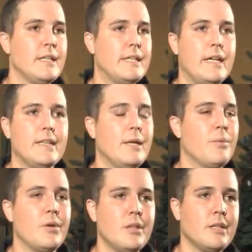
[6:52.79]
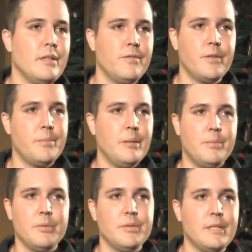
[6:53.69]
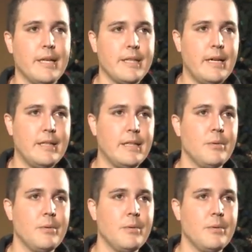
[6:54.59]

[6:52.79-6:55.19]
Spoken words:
that they weren't looking for people like that.